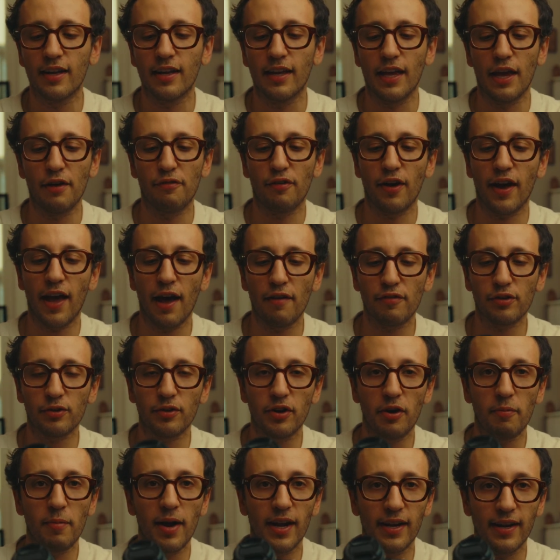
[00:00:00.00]
if I have it
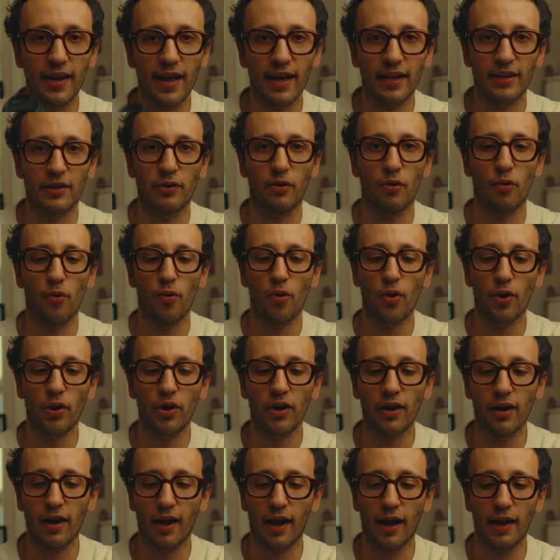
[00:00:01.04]
around my neck
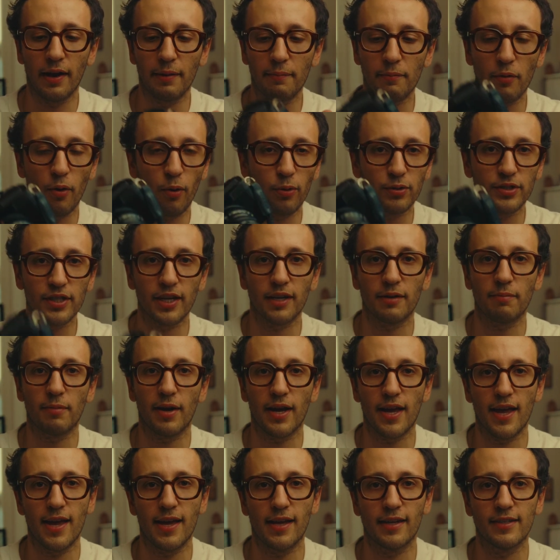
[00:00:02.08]
or I'm holding it in my
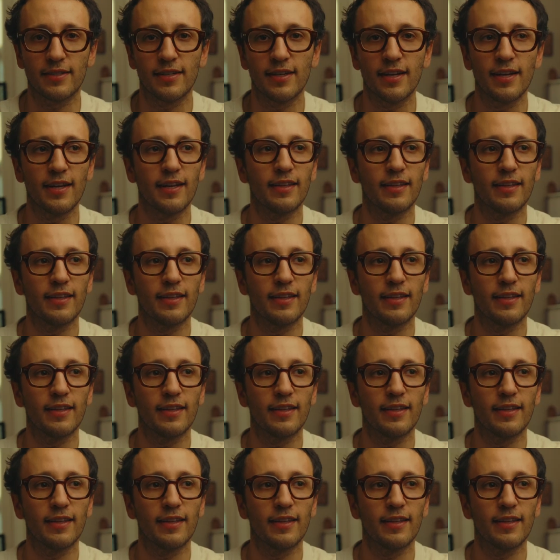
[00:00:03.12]
hand,